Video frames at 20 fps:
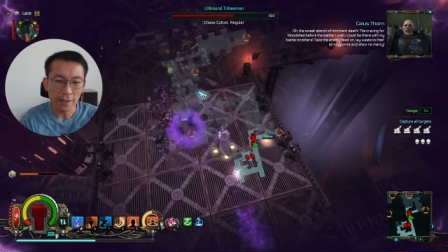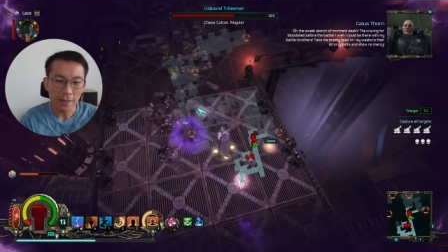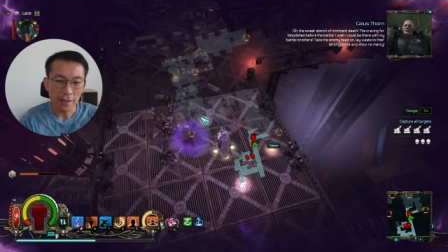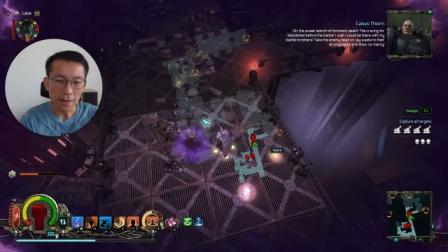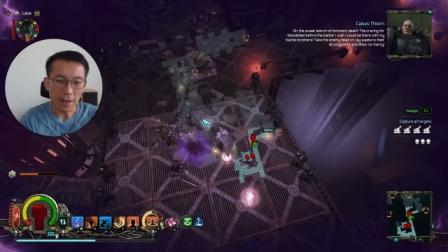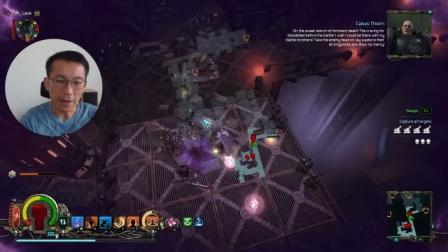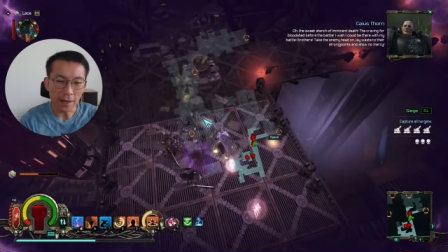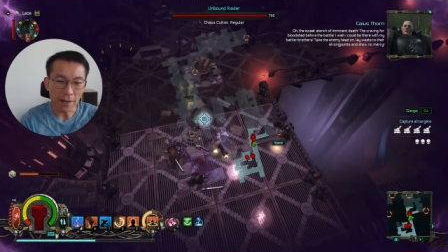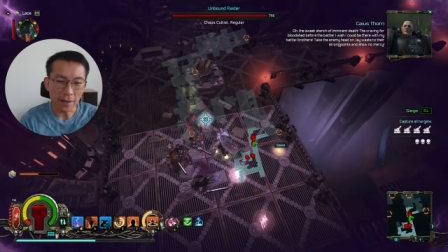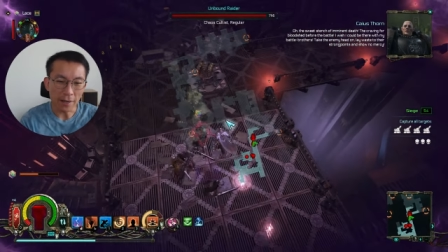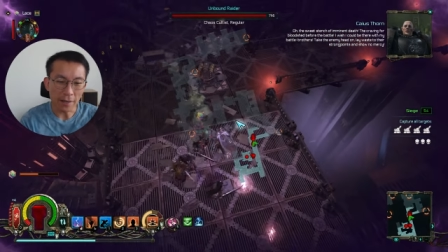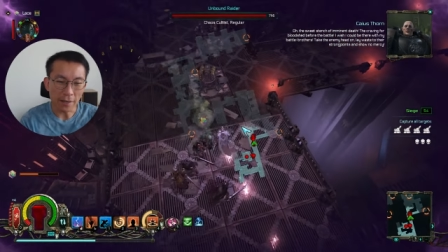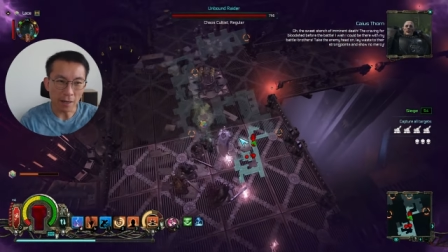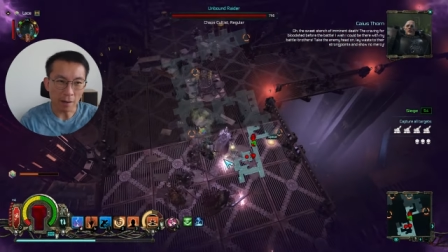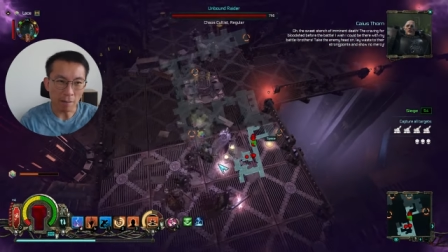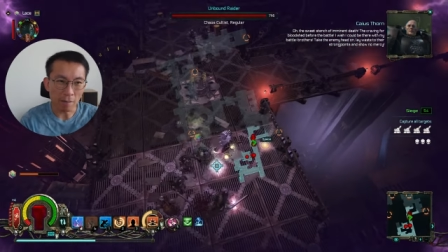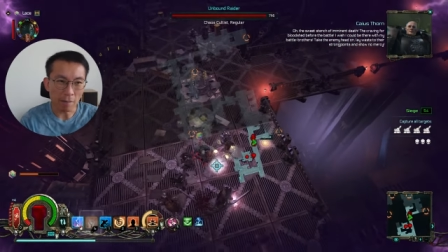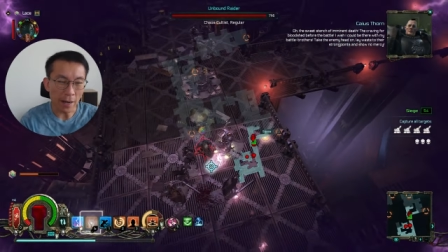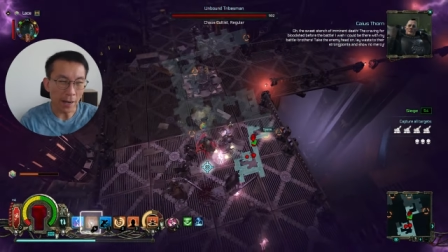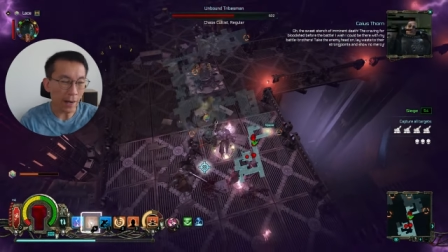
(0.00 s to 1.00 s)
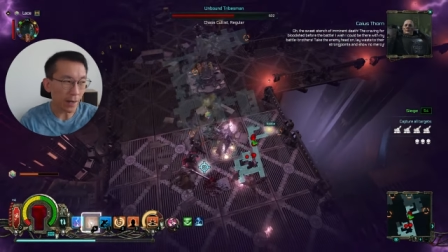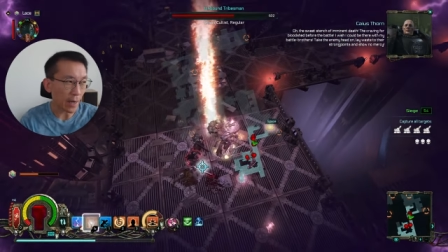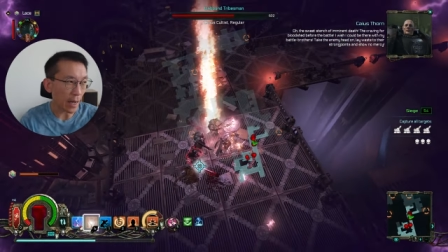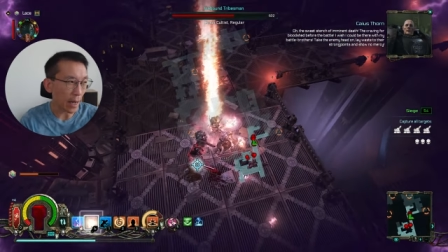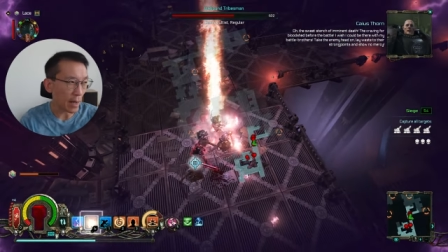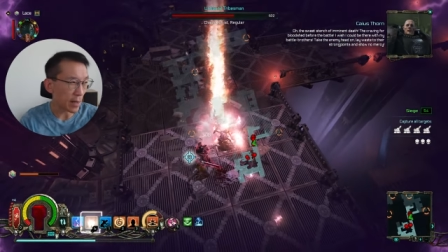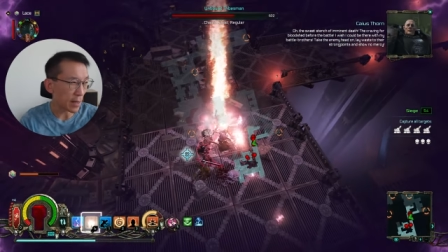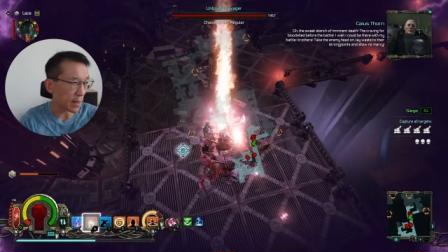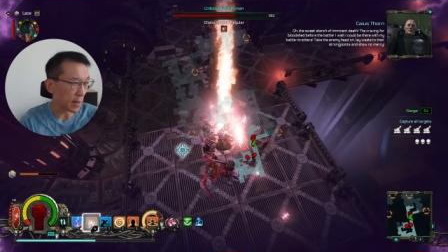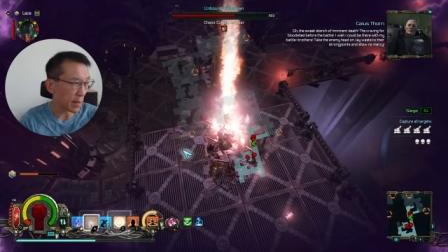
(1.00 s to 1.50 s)
And uh, man,
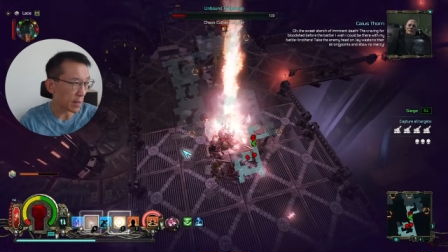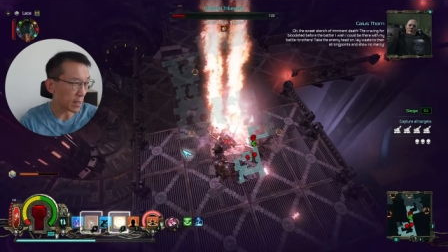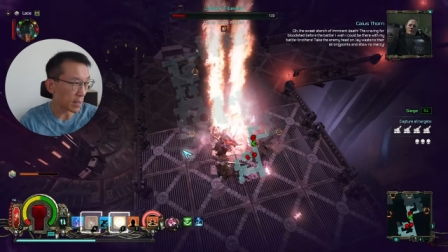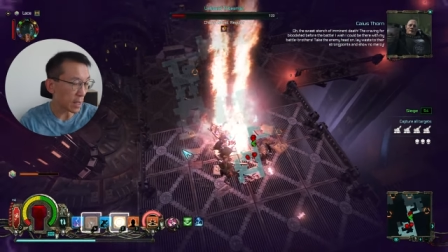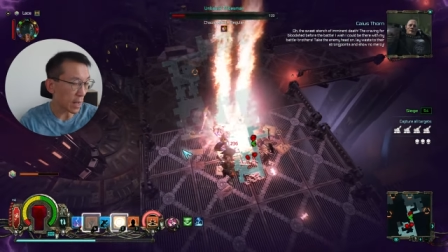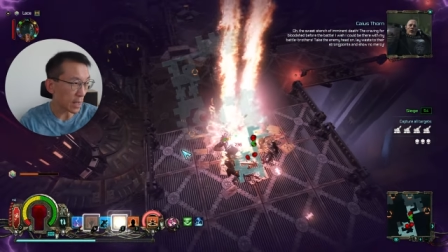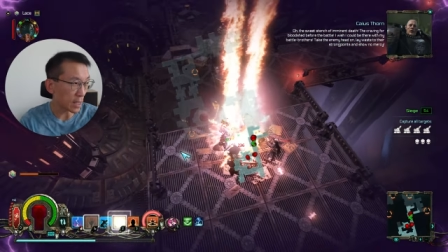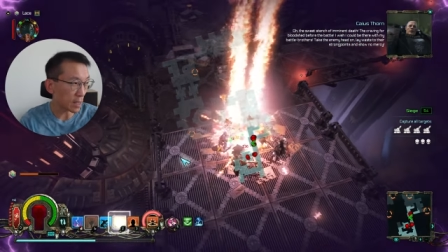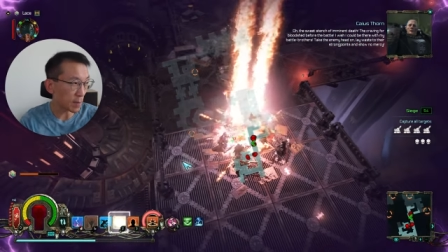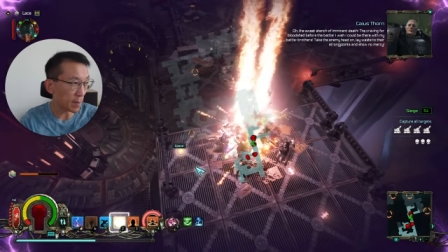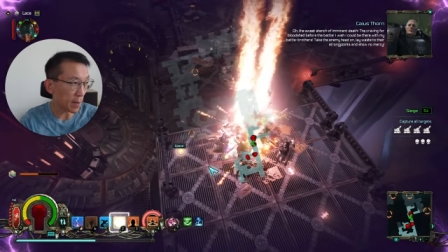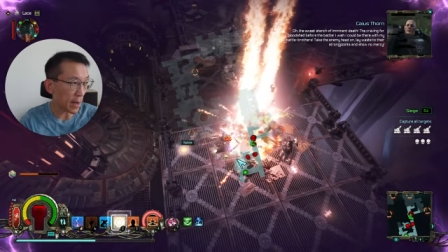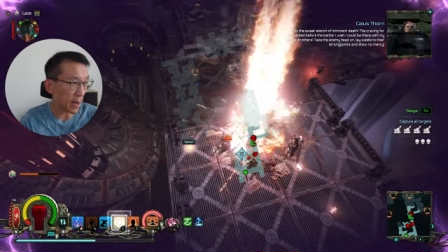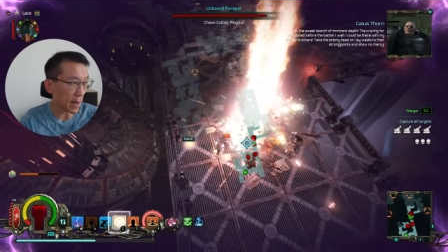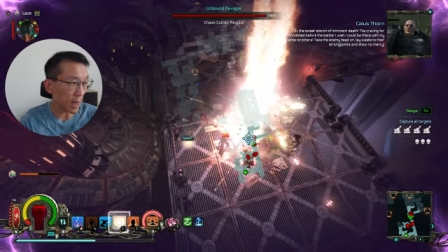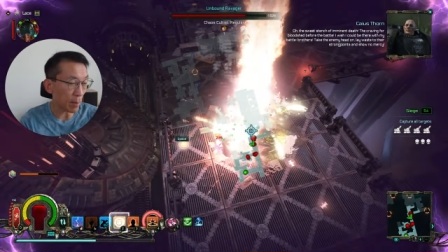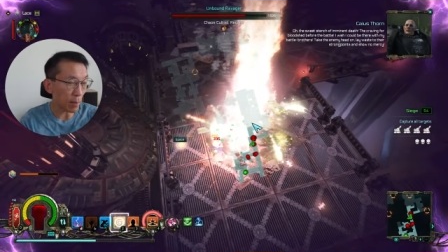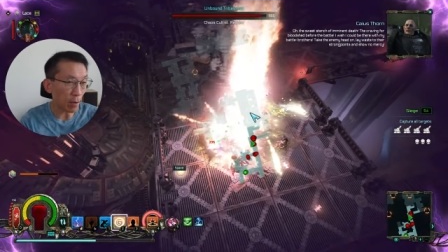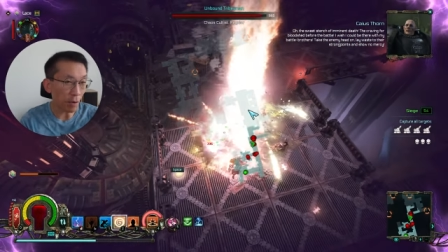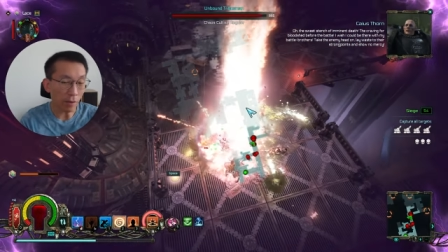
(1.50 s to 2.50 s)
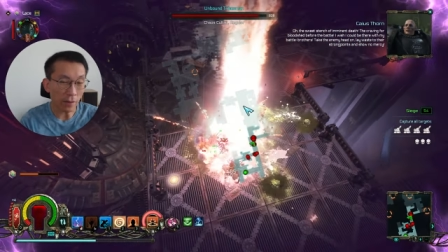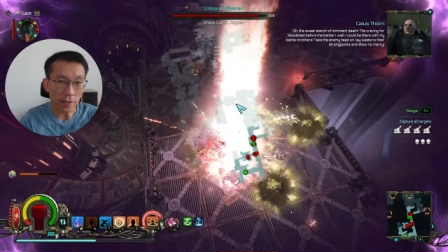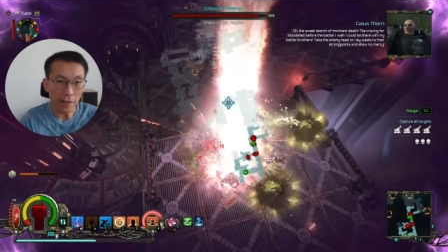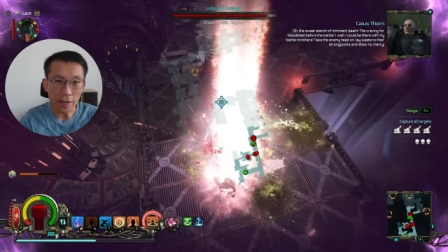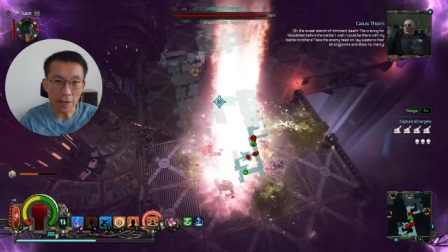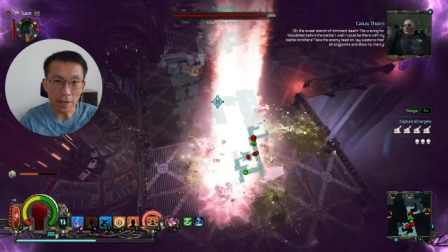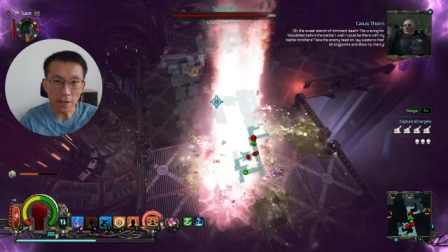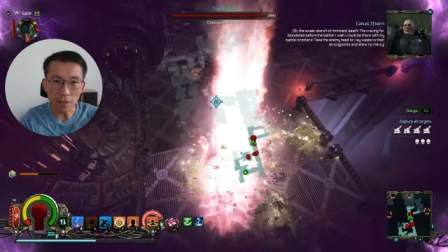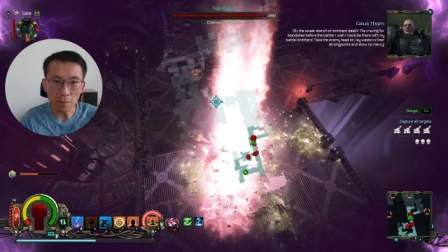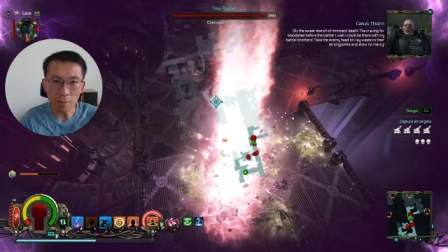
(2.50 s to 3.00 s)
I uh, I spent a couple of
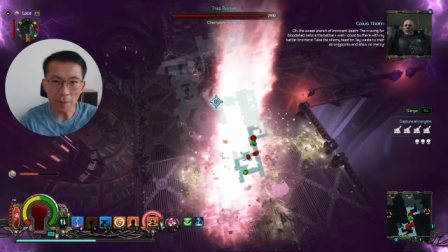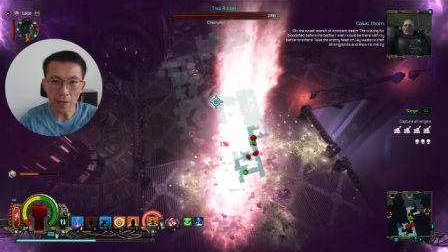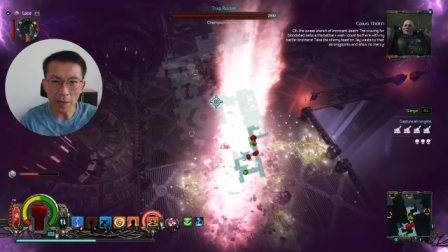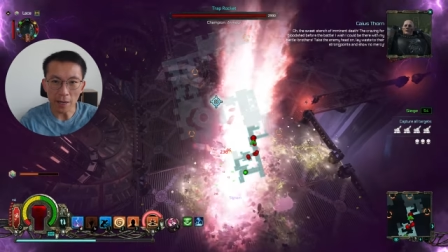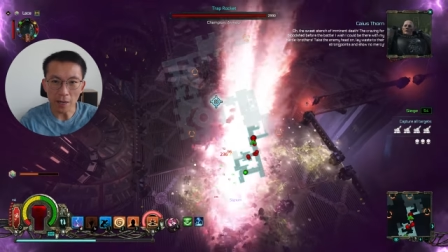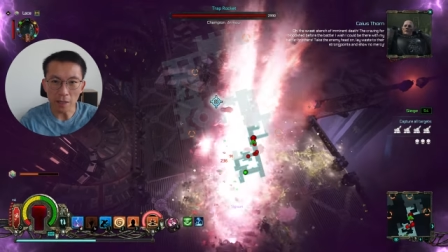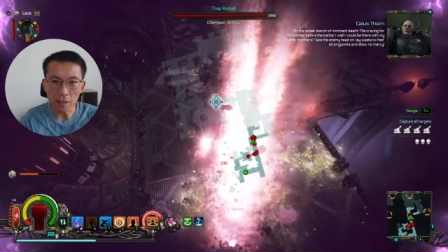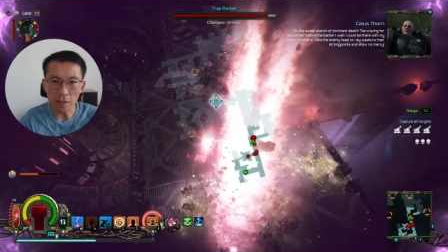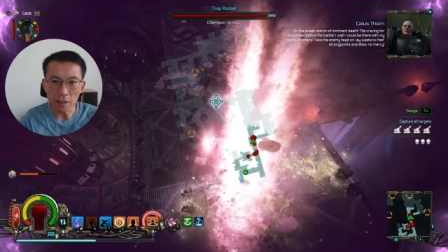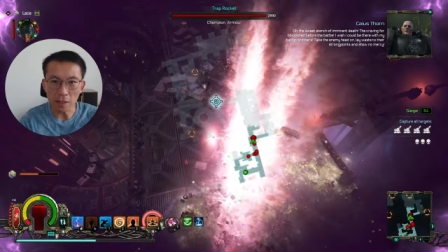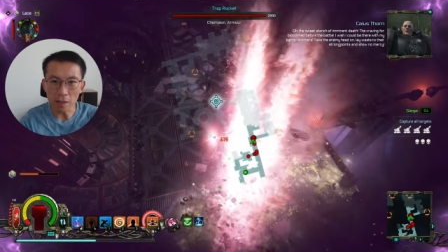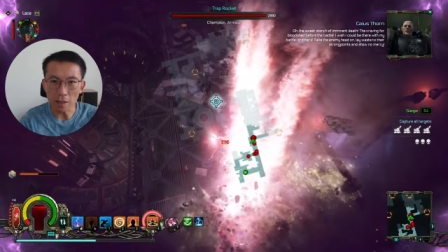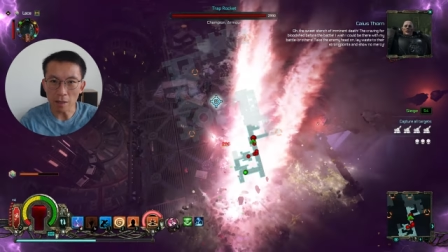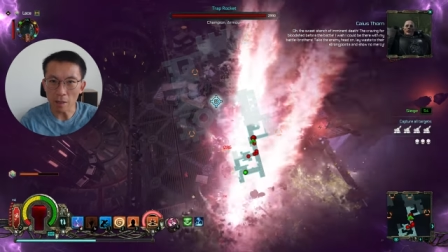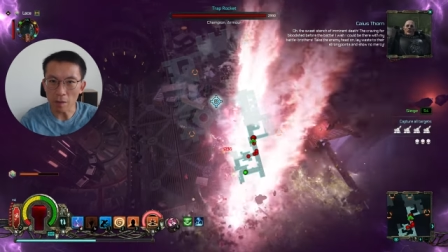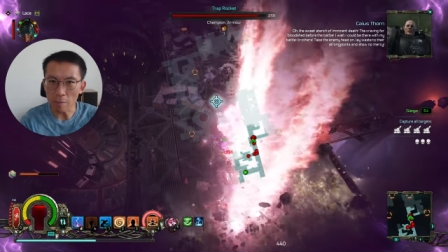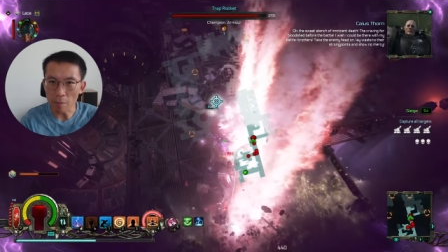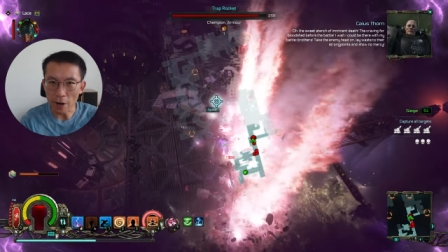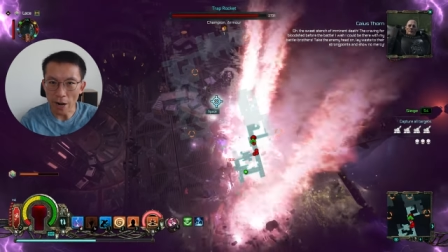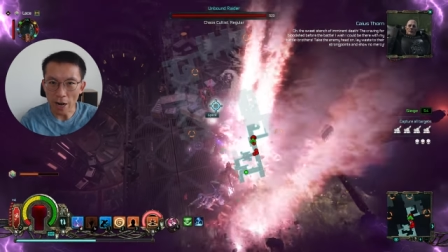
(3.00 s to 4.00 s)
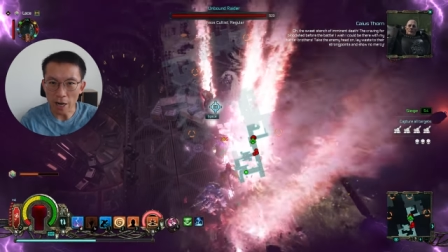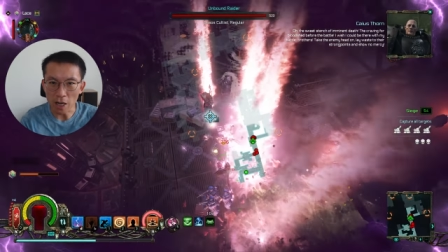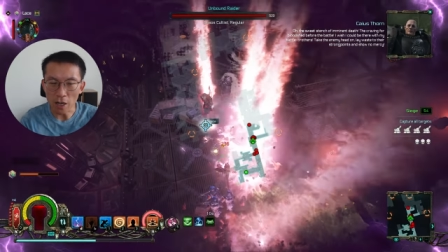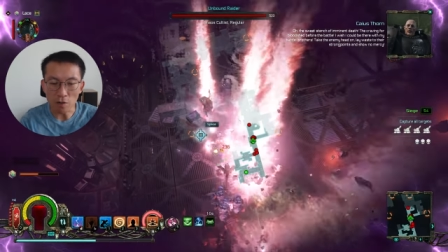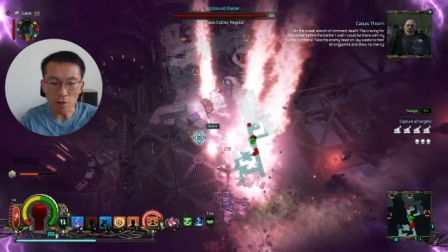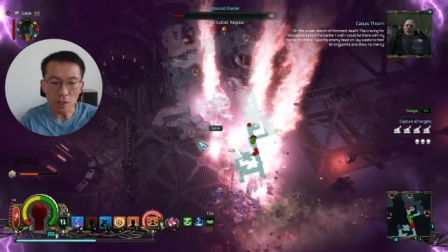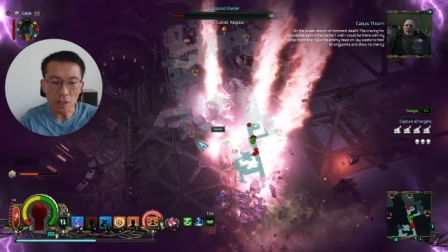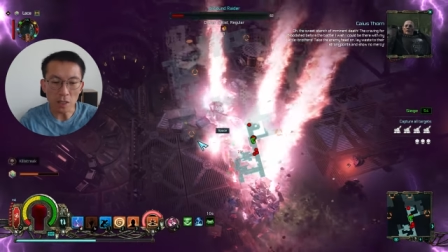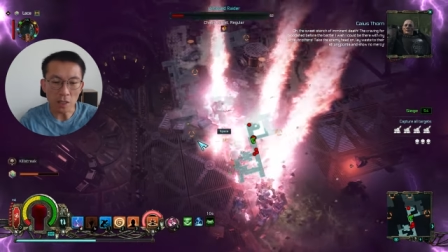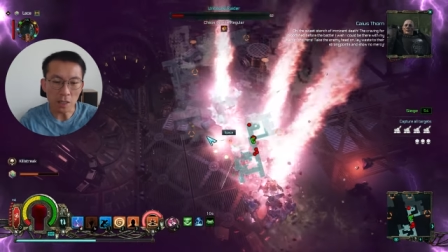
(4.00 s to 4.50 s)
days playing the brand
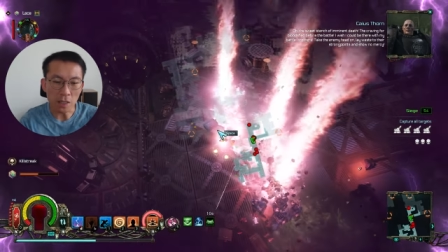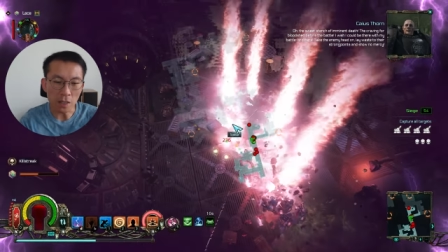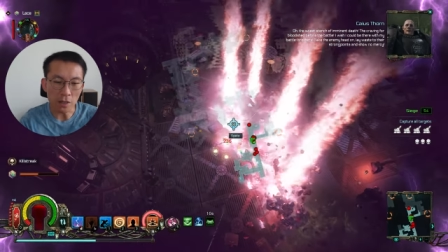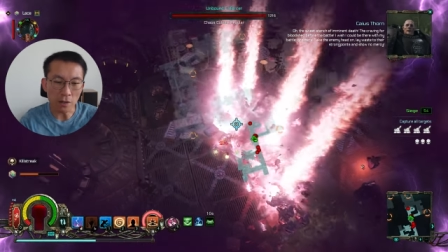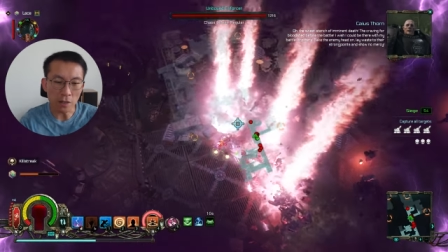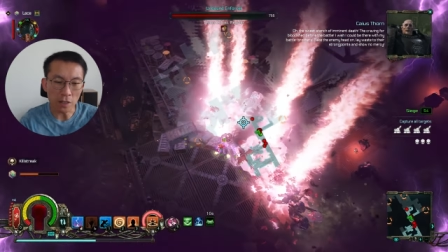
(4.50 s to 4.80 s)
new season,